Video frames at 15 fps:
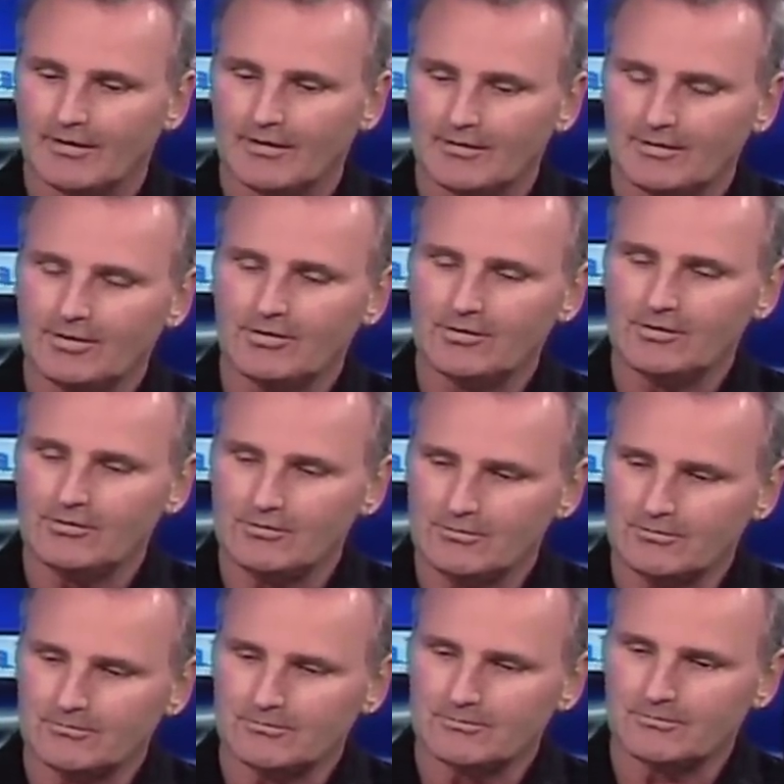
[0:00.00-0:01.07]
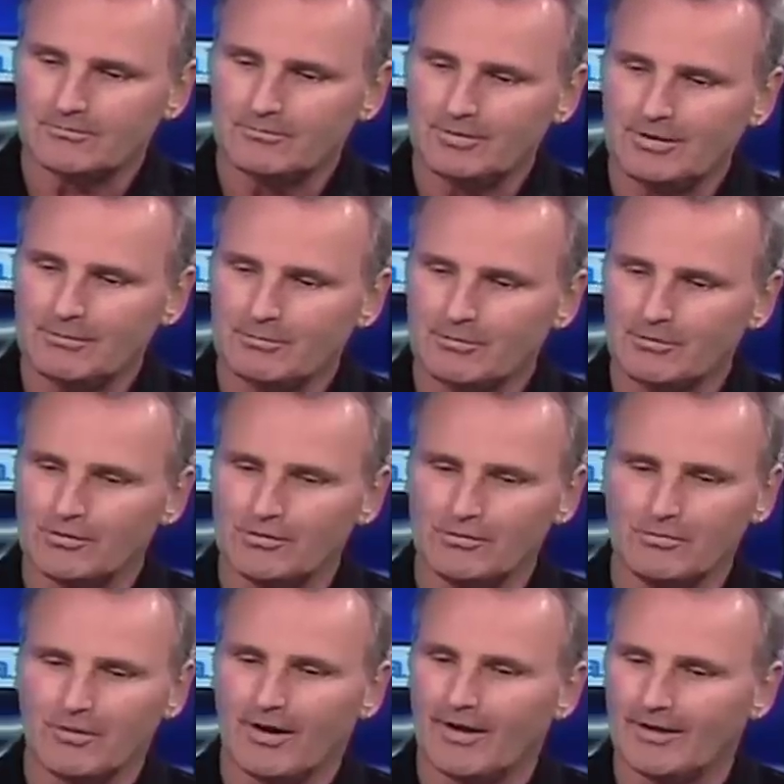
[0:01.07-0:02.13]
2 people
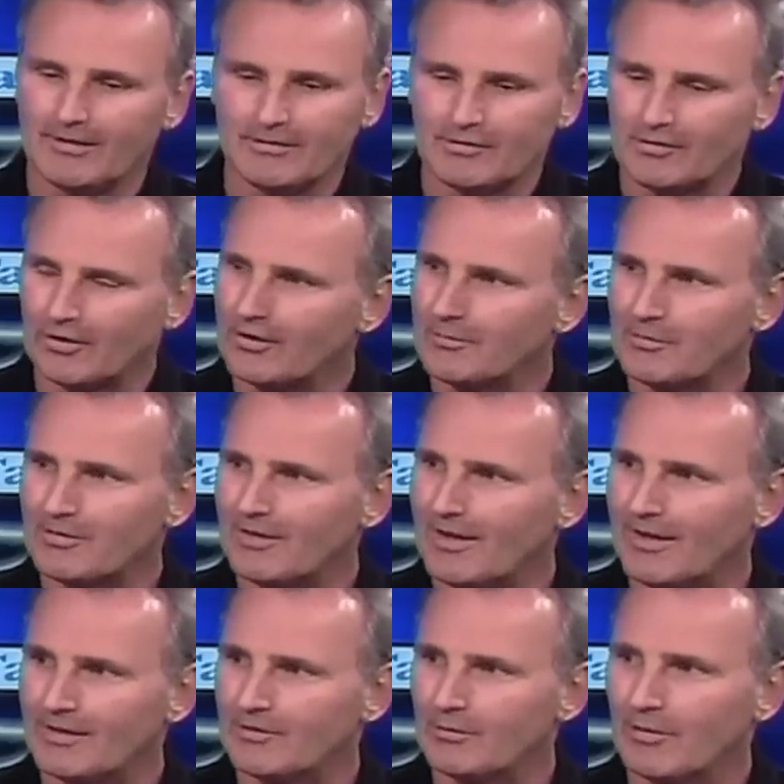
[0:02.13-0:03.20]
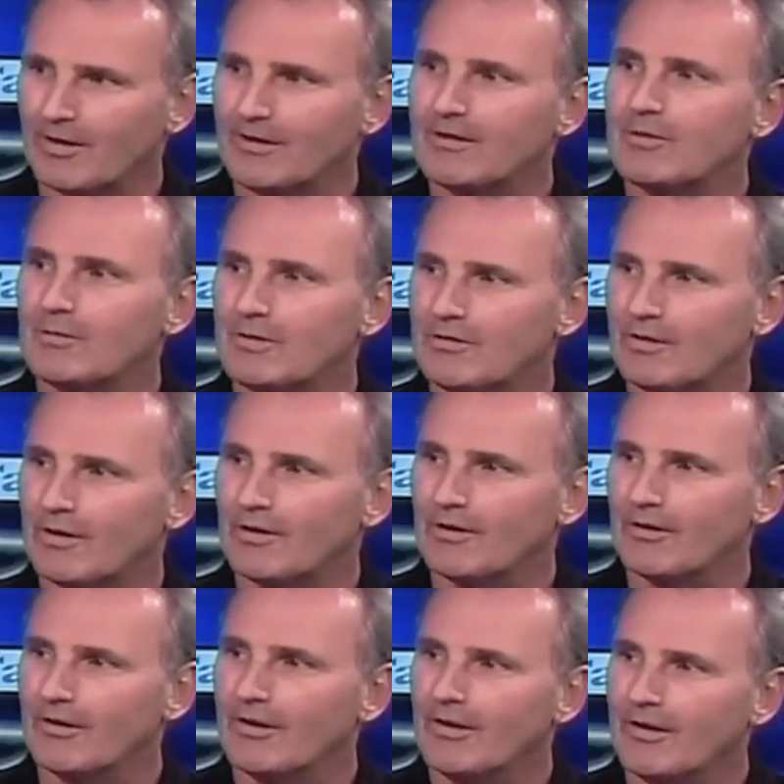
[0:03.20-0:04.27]
who by circumstance run into each
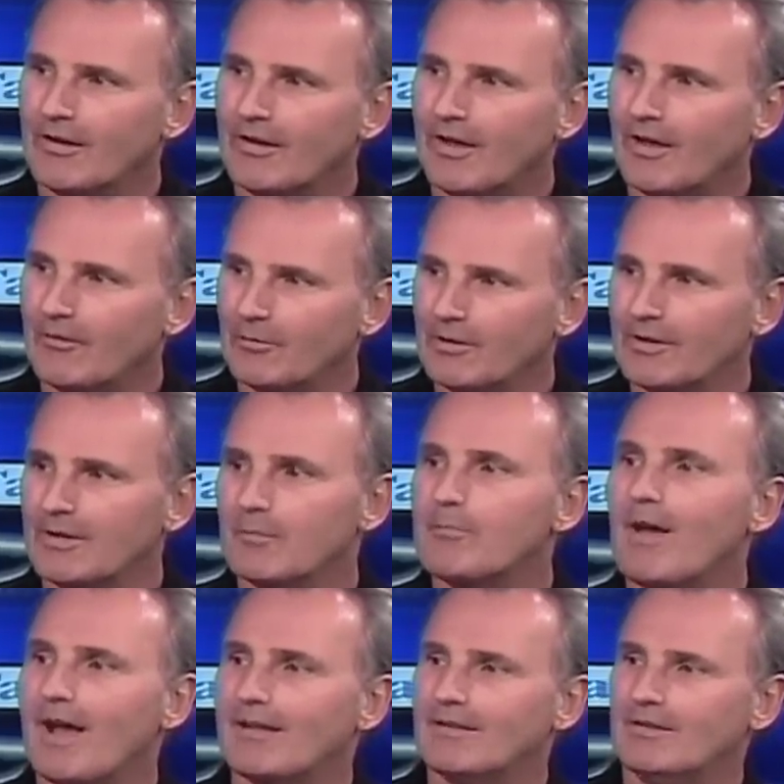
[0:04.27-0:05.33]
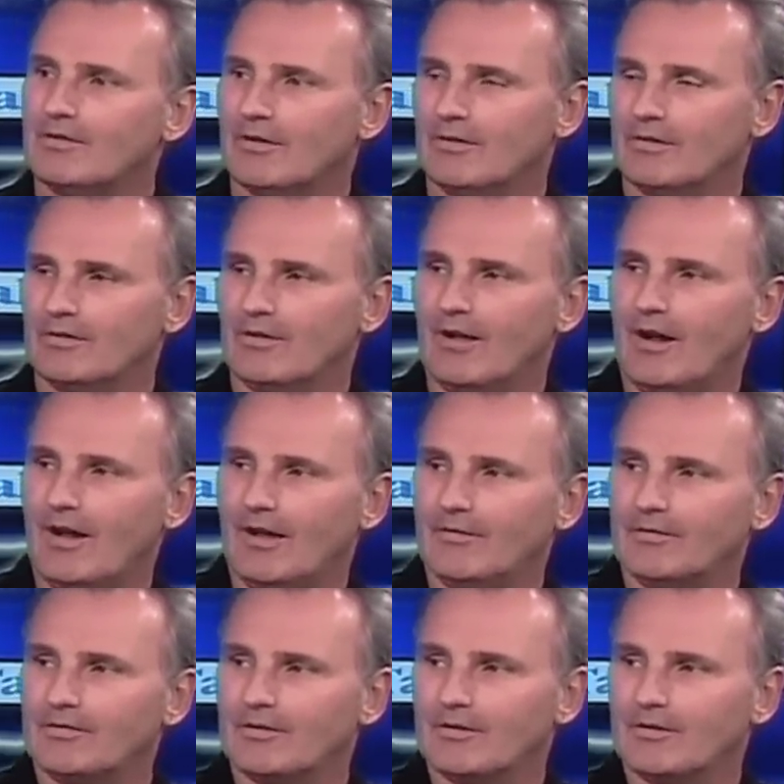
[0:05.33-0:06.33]
other and really impact each other's lives.